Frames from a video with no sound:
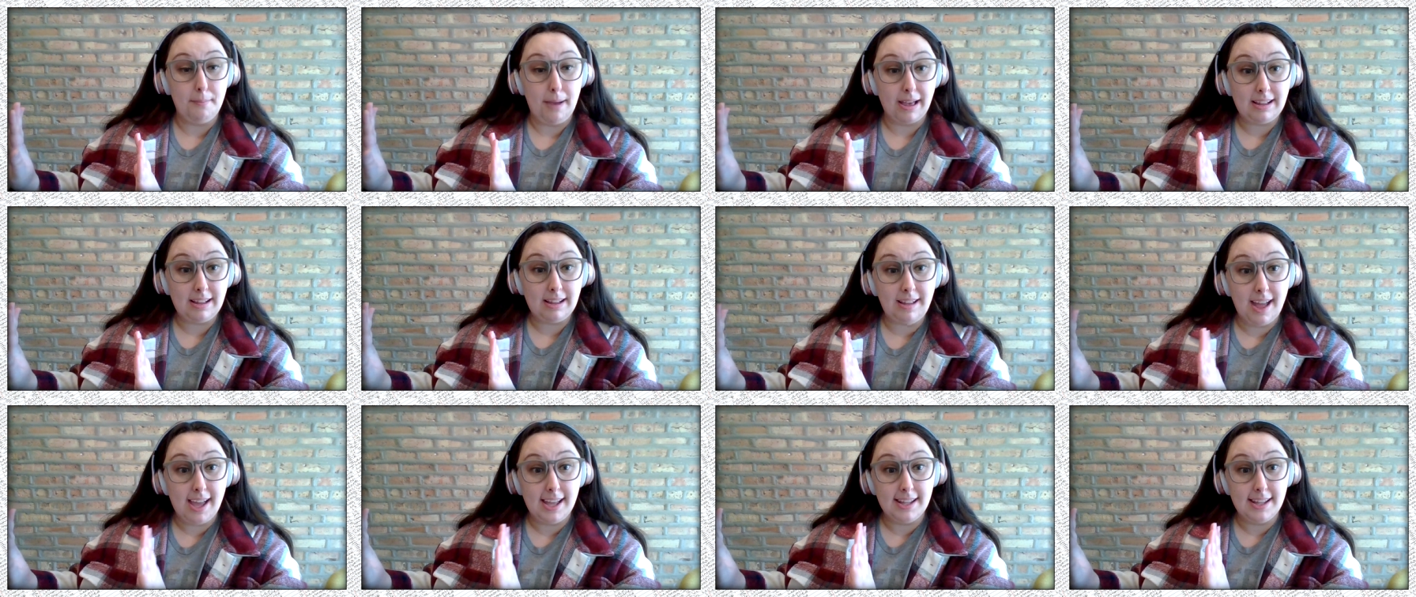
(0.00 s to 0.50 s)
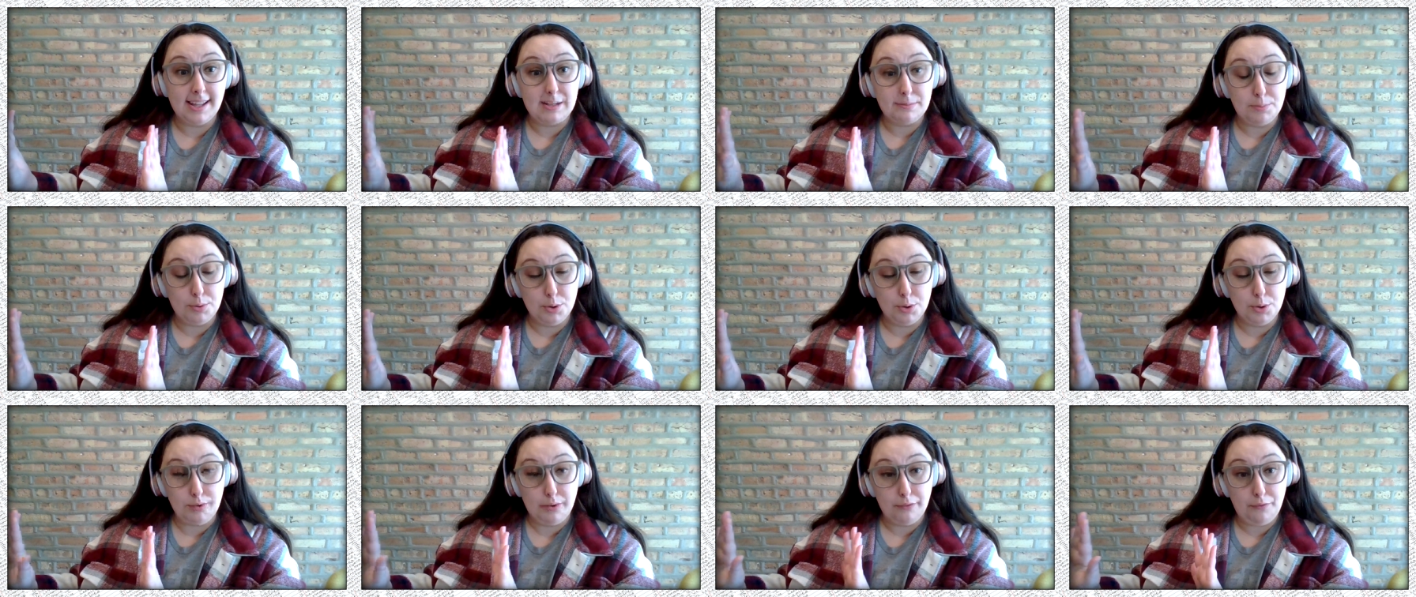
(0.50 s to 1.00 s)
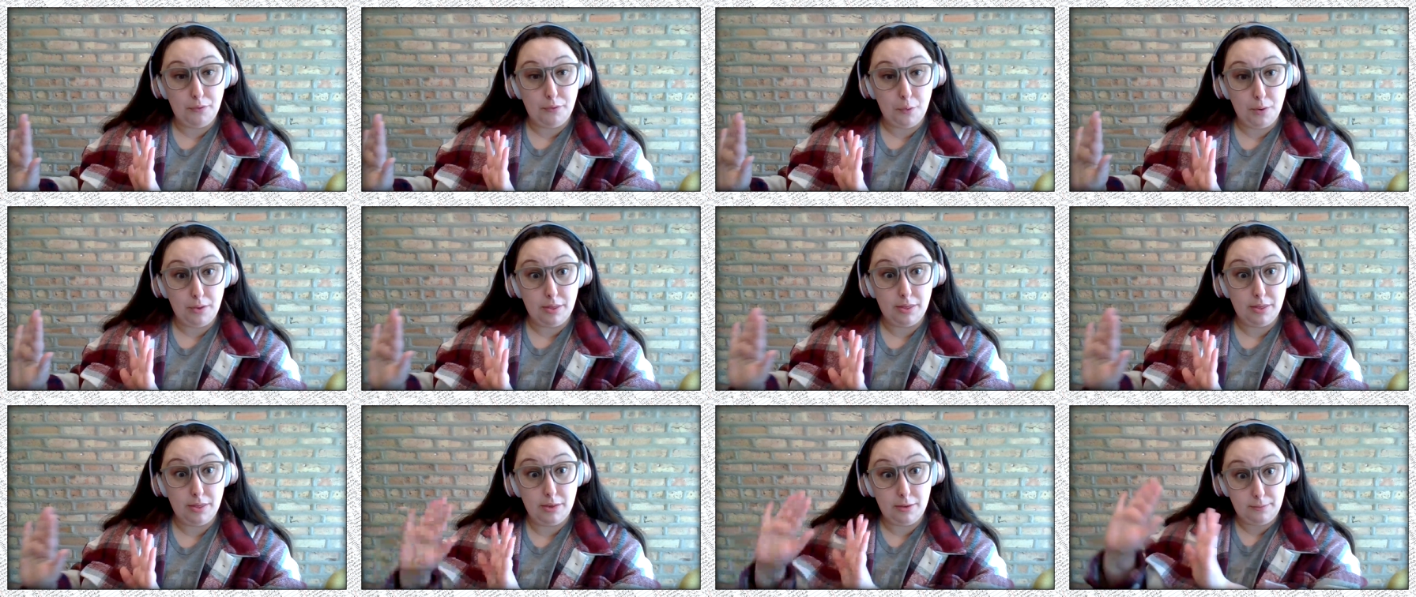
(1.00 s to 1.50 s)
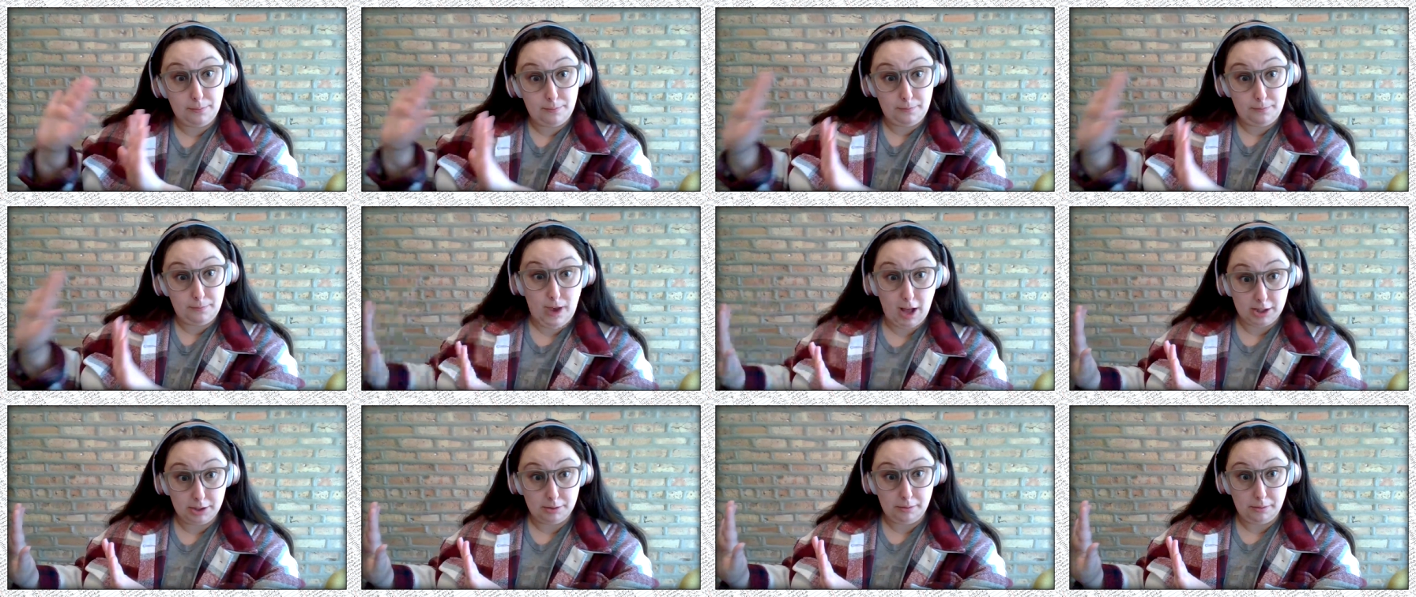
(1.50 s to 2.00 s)
my clients approve it for the
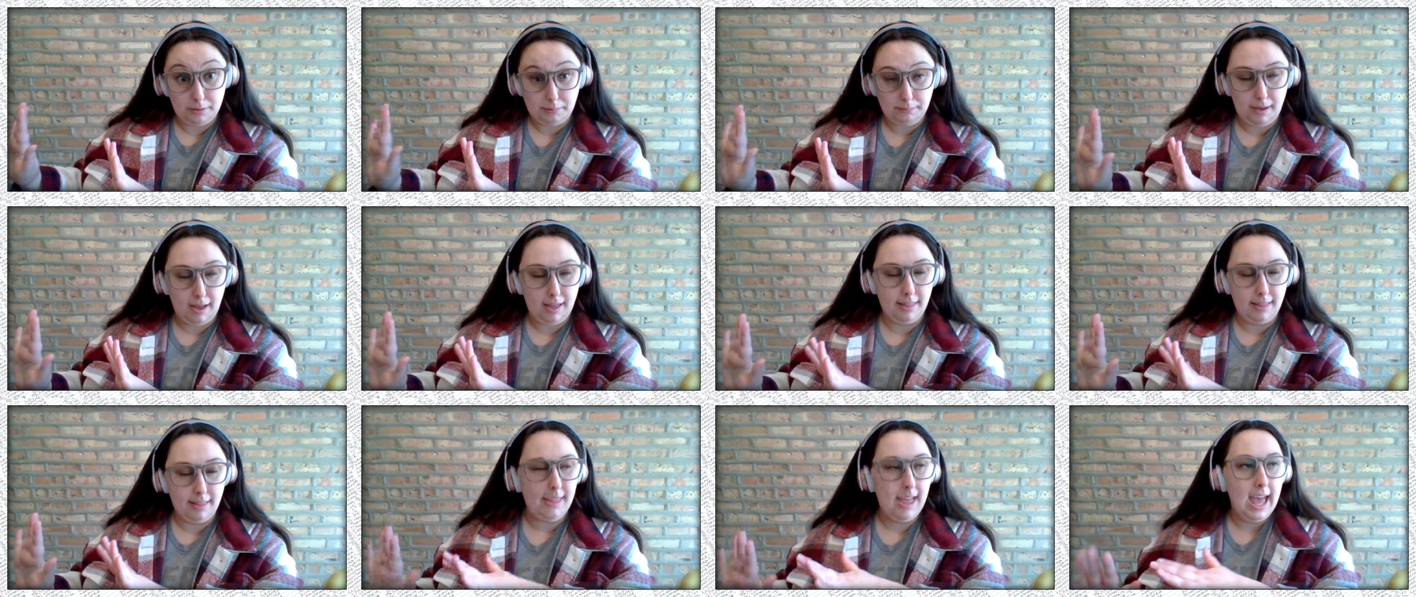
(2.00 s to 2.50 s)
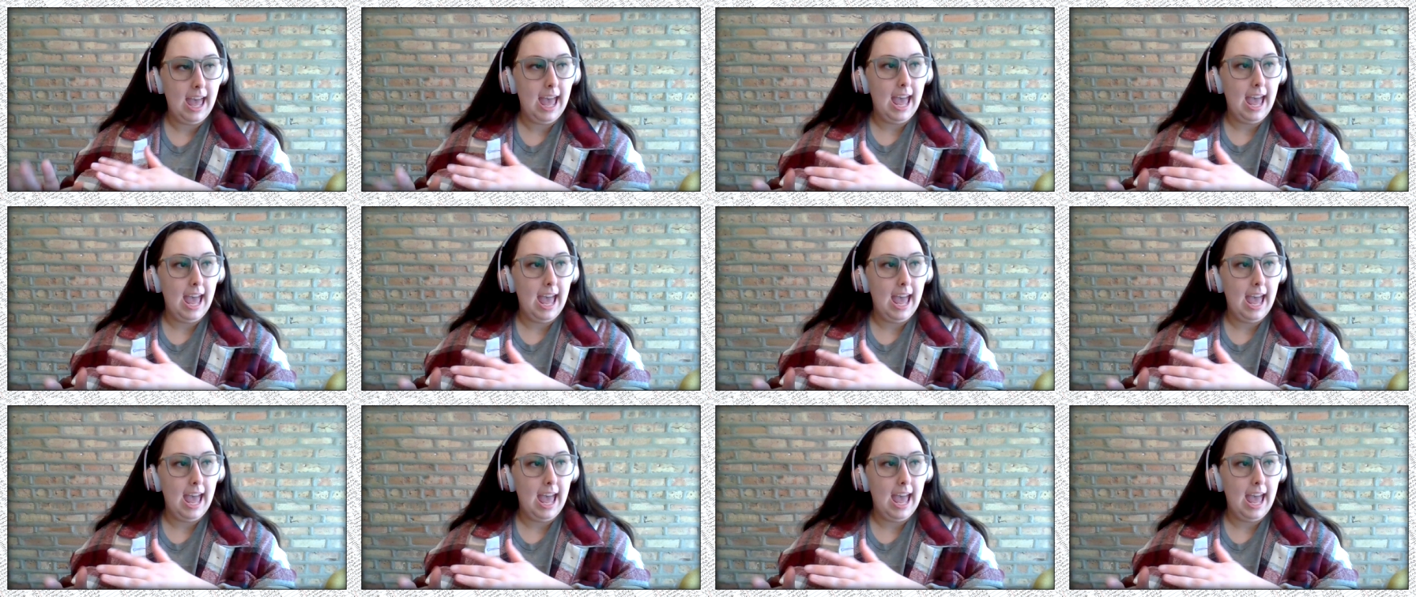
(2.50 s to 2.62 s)
following month.